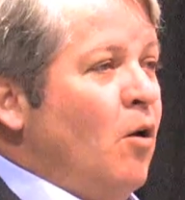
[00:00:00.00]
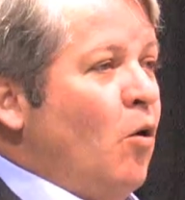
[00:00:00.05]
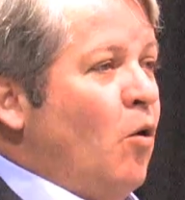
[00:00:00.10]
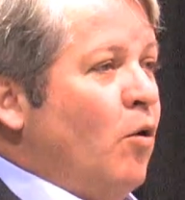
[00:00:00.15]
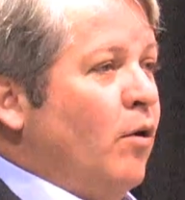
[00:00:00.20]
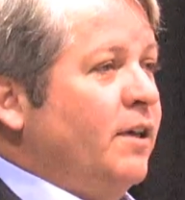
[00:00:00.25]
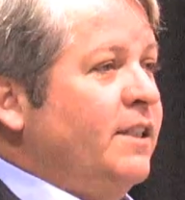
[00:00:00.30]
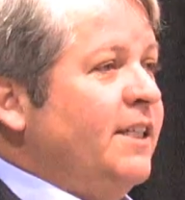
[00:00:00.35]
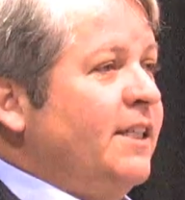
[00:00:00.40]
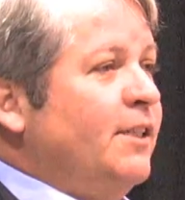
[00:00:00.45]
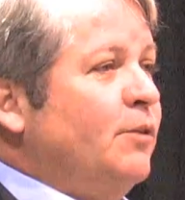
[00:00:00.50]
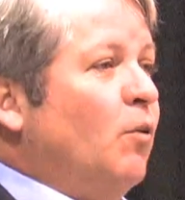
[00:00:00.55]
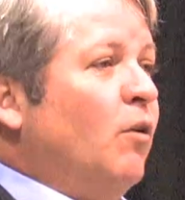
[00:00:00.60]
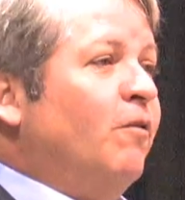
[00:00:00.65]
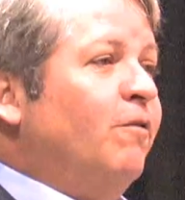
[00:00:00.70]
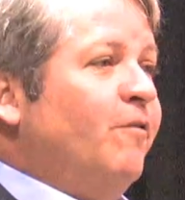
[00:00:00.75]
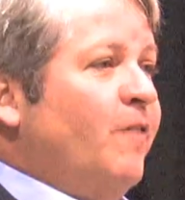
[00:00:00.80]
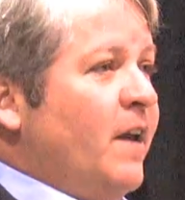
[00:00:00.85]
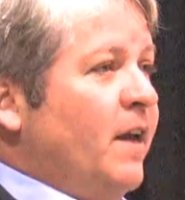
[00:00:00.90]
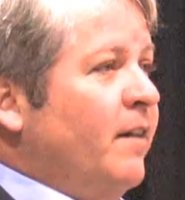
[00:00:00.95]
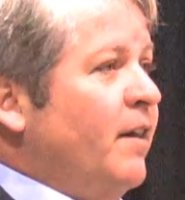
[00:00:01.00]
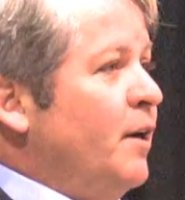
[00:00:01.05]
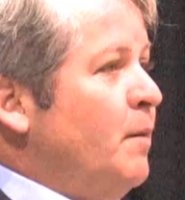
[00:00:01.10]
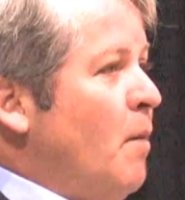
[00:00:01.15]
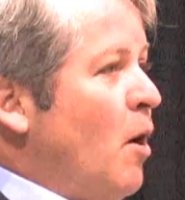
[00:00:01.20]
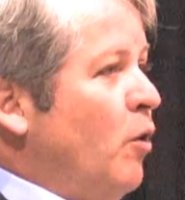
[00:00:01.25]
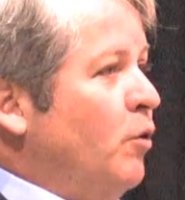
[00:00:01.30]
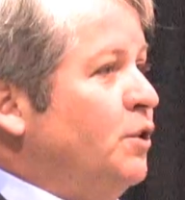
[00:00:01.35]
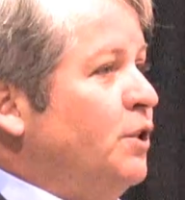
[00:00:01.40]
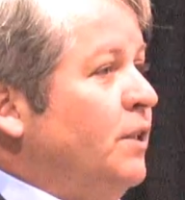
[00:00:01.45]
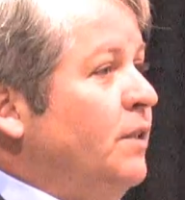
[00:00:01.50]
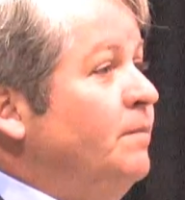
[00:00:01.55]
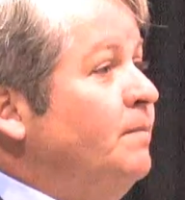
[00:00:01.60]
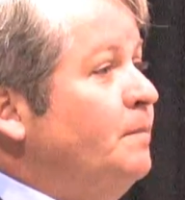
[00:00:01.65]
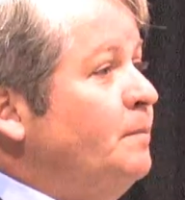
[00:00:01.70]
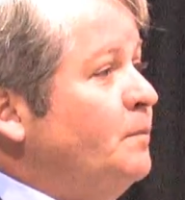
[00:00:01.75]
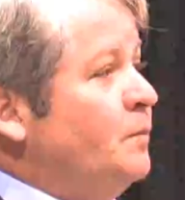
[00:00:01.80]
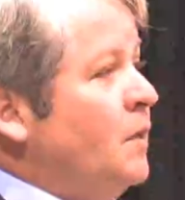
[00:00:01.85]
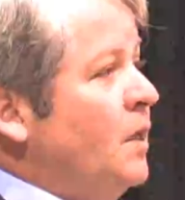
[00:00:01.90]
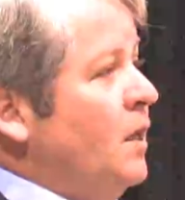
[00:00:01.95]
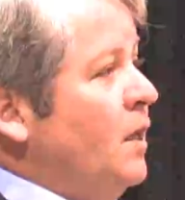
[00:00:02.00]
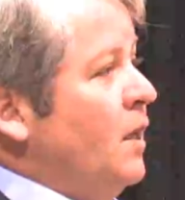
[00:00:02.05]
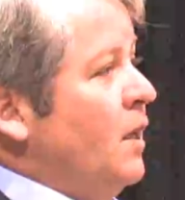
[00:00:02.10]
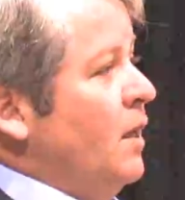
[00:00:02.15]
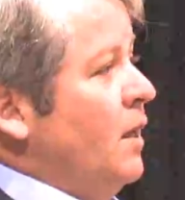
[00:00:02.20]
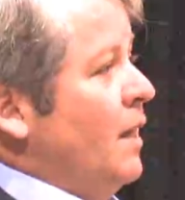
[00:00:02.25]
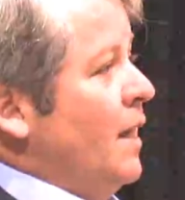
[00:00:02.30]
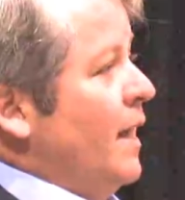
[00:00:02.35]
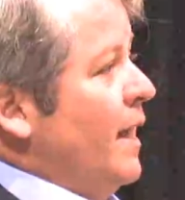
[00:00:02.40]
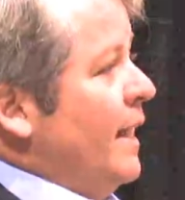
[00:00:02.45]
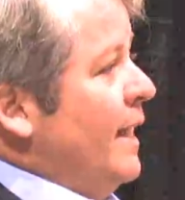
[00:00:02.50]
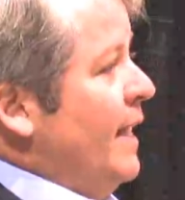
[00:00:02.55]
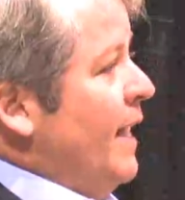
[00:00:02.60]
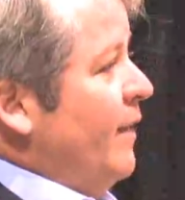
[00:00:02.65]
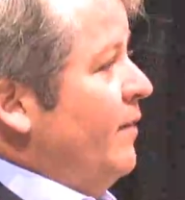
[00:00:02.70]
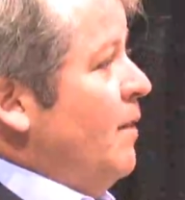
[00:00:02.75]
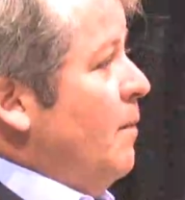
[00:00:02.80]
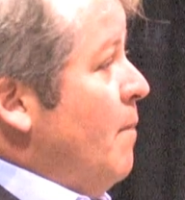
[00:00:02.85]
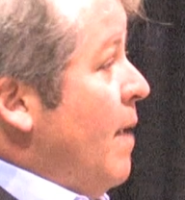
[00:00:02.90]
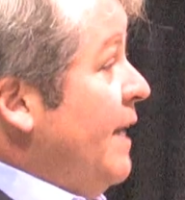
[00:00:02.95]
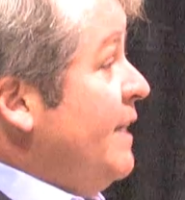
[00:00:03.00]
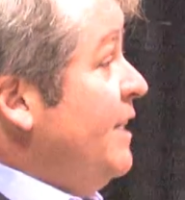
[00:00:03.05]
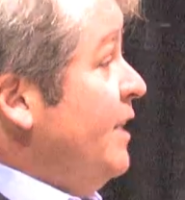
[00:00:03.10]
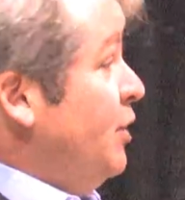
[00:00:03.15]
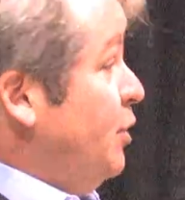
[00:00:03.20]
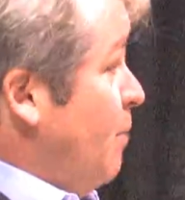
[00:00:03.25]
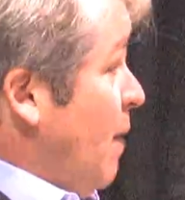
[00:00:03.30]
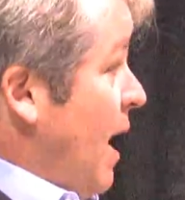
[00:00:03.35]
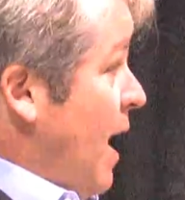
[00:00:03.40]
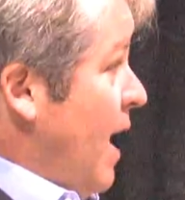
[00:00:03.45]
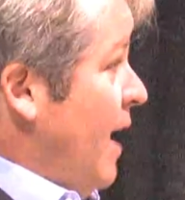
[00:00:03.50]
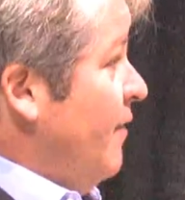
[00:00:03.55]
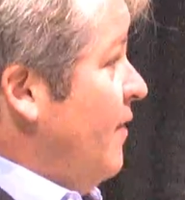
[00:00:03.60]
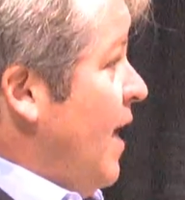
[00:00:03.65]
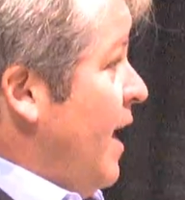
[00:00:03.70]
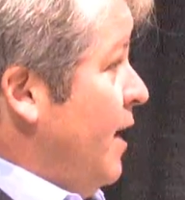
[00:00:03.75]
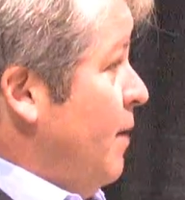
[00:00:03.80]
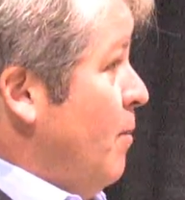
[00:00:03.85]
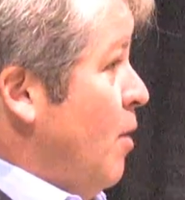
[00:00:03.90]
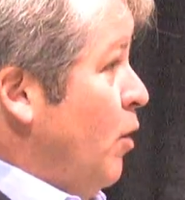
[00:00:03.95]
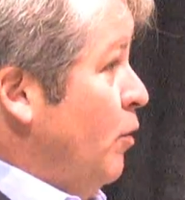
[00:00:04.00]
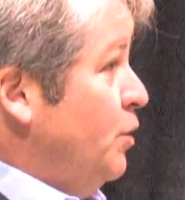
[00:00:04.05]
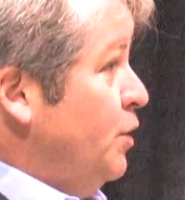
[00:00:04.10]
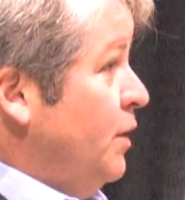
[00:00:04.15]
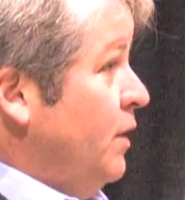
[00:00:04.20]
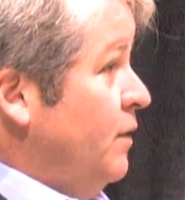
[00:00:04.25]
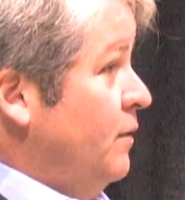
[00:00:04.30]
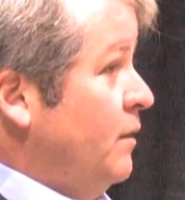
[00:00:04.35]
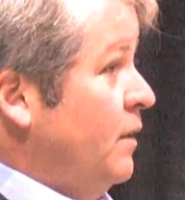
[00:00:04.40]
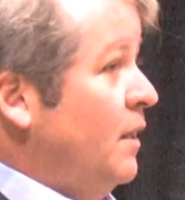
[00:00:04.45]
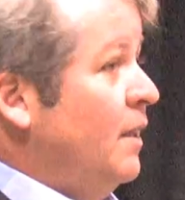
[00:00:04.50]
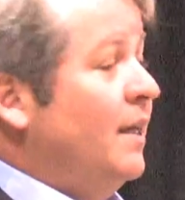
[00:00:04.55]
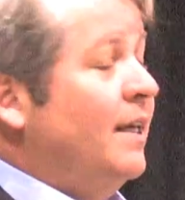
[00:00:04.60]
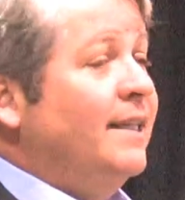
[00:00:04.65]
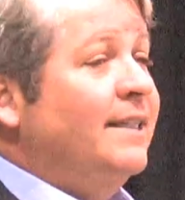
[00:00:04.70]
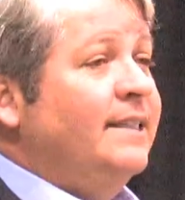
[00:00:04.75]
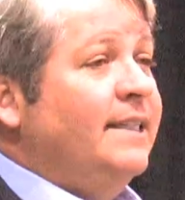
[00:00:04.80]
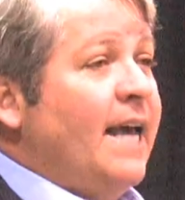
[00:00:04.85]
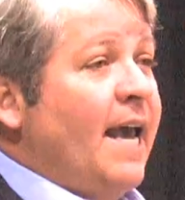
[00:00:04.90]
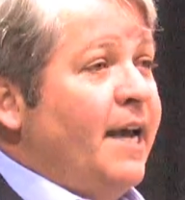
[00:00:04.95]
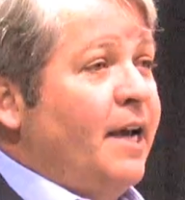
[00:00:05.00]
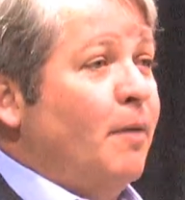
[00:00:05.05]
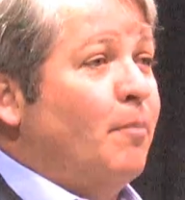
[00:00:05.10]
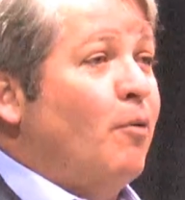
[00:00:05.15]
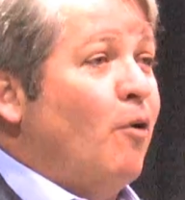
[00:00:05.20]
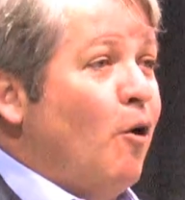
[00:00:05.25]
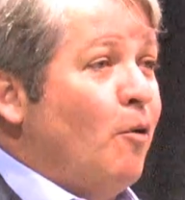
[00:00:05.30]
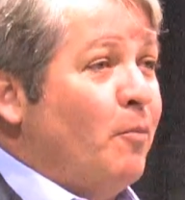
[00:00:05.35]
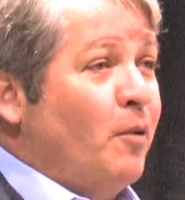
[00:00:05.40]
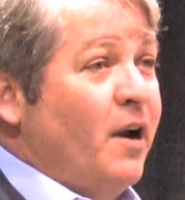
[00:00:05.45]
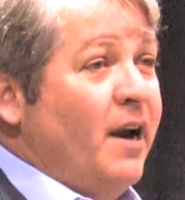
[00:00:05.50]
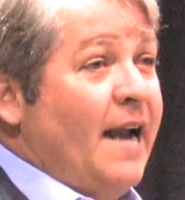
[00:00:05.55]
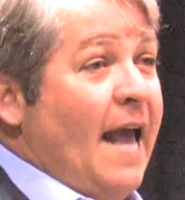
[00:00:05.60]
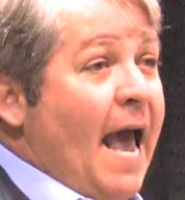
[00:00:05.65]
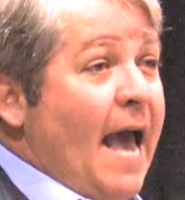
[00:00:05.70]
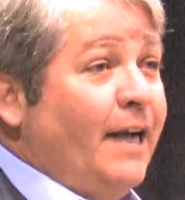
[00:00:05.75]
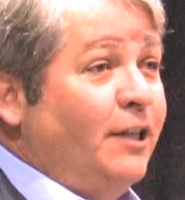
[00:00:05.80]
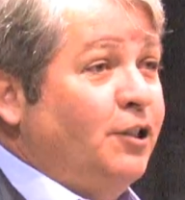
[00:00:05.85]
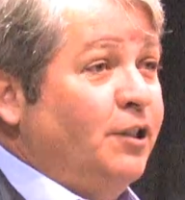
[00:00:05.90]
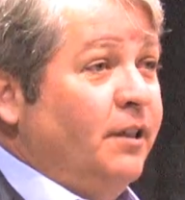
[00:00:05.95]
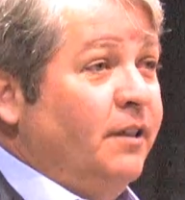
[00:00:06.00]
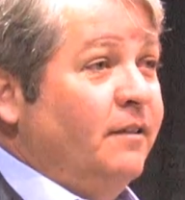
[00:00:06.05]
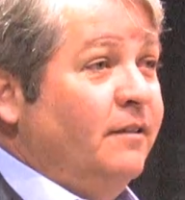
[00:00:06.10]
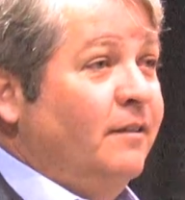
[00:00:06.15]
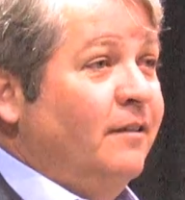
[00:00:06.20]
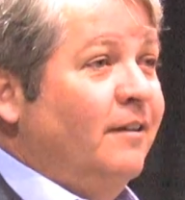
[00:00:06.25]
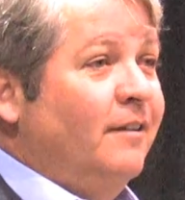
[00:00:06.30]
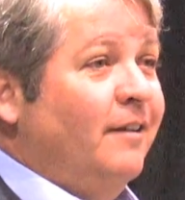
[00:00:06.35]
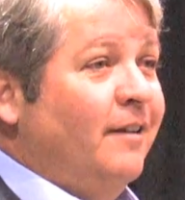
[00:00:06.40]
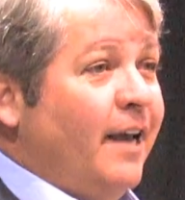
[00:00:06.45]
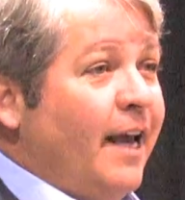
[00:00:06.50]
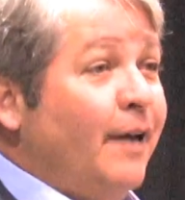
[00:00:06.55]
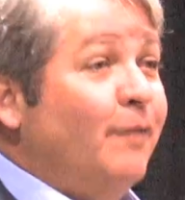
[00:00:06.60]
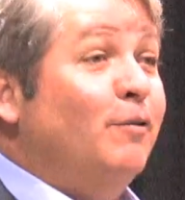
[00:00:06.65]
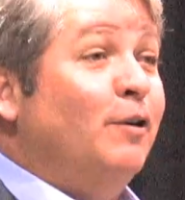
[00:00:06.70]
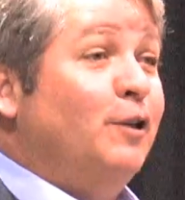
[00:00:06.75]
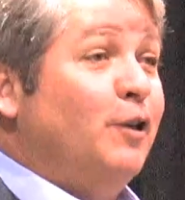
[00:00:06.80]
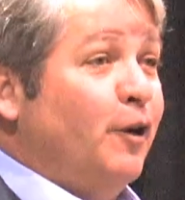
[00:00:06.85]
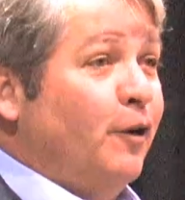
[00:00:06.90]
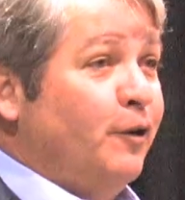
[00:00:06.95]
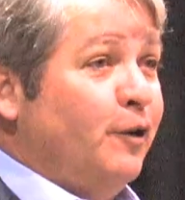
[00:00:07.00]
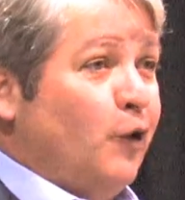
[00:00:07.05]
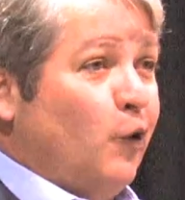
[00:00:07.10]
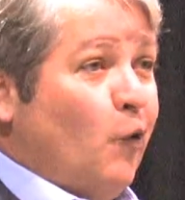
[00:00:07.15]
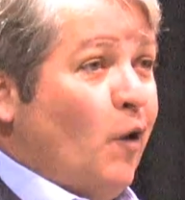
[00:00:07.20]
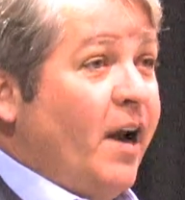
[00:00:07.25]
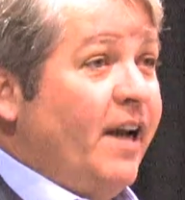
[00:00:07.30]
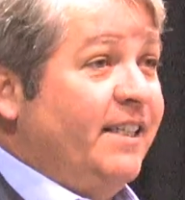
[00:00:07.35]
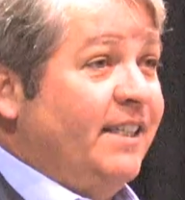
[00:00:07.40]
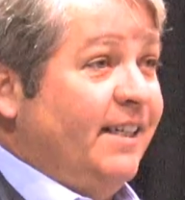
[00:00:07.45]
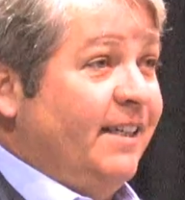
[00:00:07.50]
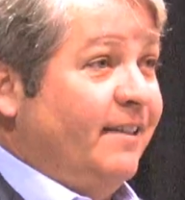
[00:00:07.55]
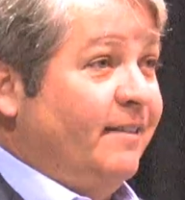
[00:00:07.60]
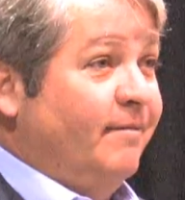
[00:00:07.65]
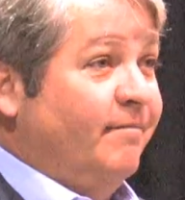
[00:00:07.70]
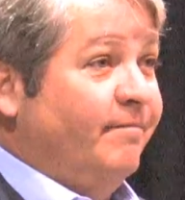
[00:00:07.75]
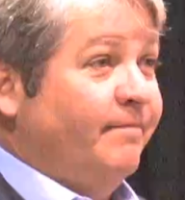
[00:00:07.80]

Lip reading: Horses will feel an emotion, get the message behind that emotion, take appropriate action, and return to grazing.